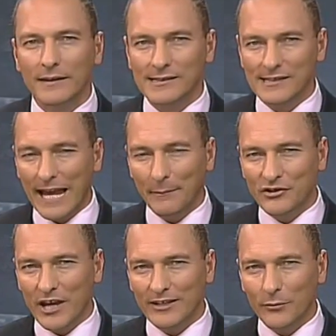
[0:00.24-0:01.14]
This is AIM
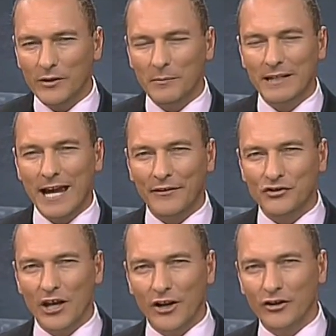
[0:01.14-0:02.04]
Agenda. With me now,
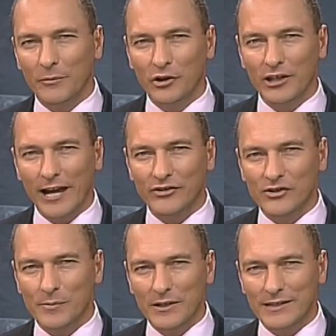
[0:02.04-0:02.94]
the Shadow
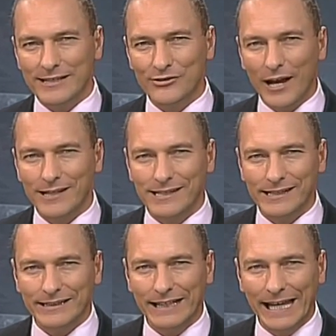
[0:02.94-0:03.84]
Communications Minister,
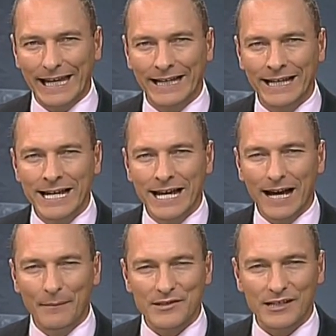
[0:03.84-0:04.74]
Jason Clare.
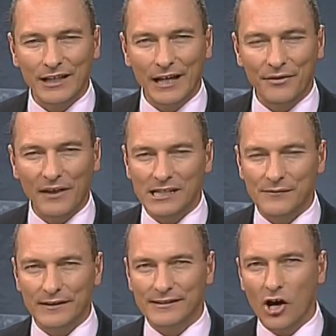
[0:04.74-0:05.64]
Mr Clare, thanks
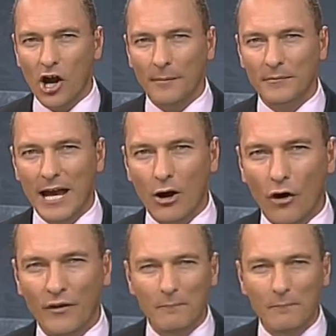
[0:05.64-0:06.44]
for your time. Now, on